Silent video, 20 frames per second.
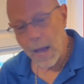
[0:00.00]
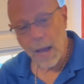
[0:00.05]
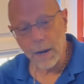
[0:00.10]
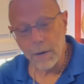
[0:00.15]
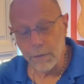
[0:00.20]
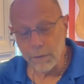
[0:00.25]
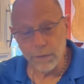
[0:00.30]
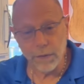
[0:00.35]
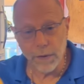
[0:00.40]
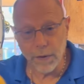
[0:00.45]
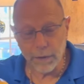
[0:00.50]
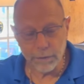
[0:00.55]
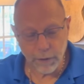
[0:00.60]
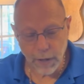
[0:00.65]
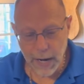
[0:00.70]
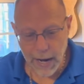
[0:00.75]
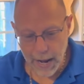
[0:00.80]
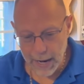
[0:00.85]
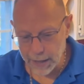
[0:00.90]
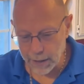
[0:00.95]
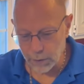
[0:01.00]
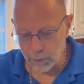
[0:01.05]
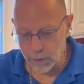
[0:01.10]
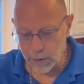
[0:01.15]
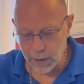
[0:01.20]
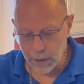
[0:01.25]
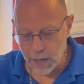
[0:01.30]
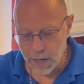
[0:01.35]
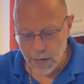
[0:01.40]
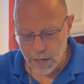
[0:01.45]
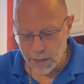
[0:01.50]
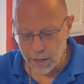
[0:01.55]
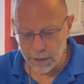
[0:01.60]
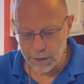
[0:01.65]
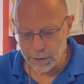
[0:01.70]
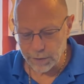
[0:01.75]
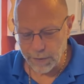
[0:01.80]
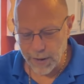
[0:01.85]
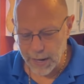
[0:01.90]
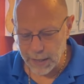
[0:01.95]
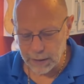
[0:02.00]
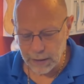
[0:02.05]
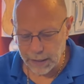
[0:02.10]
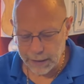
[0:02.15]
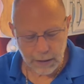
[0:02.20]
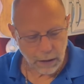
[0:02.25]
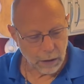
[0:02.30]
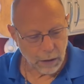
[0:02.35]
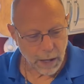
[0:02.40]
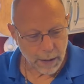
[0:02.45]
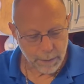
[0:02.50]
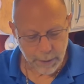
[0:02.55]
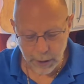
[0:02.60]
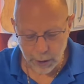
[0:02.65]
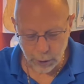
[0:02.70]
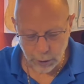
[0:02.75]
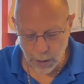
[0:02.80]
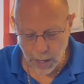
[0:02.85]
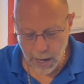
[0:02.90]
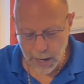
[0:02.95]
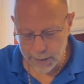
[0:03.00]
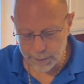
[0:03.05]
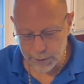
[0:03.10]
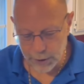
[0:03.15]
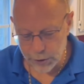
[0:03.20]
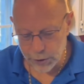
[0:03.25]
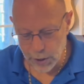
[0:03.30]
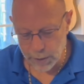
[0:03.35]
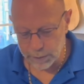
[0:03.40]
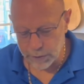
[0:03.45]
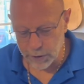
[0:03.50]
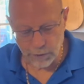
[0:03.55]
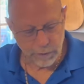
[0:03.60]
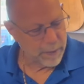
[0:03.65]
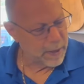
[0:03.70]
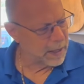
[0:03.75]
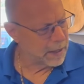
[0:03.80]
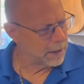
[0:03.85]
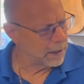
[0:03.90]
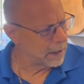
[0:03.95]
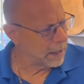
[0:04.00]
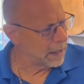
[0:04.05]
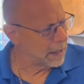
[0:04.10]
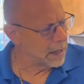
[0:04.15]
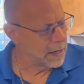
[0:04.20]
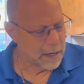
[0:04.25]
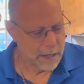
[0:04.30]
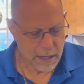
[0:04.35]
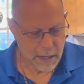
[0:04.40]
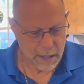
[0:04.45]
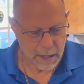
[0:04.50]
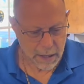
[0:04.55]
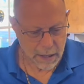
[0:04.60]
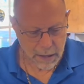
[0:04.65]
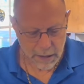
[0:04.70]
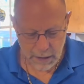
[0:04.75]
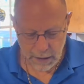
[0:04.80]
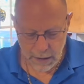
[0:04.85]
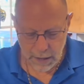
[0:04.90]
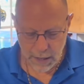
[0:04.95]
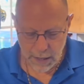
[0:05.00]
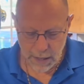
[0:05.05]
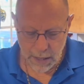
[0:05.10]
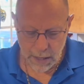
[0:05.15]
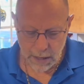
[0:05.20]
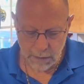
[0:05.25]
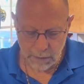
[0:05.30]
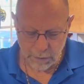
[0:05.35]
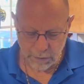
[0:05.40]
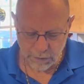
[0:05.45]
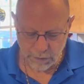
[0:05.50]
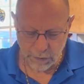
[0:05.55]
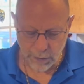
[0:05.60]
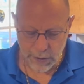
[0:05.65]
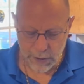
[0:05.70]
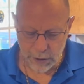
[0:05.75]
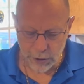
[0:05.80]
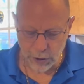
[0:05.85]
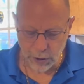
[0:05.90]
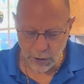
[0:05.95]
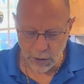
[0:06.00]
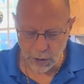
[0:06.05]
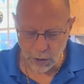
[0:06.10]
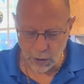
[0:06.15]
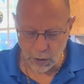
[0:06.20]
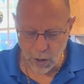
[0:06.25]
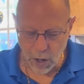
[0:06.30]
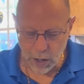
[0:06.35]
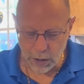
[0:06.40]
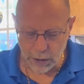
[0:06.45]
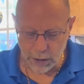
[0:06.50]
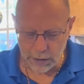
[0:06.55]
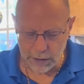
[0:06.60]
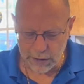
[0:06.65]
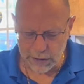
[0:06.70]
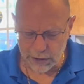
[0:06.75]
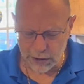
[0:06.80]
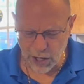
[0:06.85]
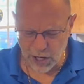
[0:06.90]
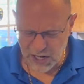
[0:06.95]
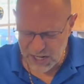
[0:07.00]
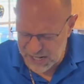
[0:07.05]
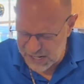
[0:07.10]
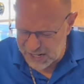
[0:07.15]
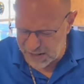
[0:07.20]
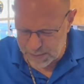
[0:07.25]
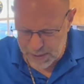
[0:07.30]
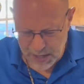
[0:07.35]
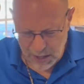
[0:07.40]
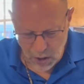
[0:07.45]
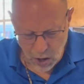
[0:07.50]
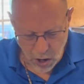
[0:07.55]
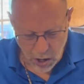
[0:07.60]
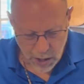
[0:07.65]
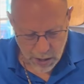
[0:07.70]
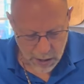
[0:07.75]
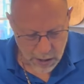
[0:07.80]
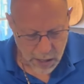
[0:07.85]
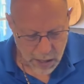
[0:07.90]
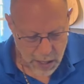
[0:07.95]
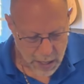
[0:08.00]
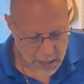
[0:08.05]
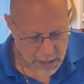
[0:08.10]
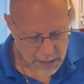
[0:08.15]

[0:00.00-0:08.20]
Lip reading: I don't know if you ever had it where that you've had like a lemon or lime or something that have been in the fridge a little longer and they start to get a bit harder,